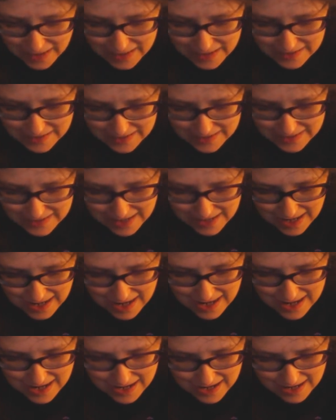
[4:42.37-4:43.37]
and
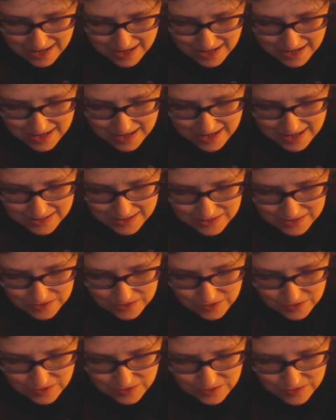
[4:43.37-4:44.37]
he
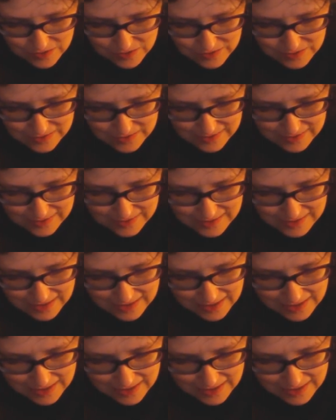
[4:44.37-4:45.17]
is called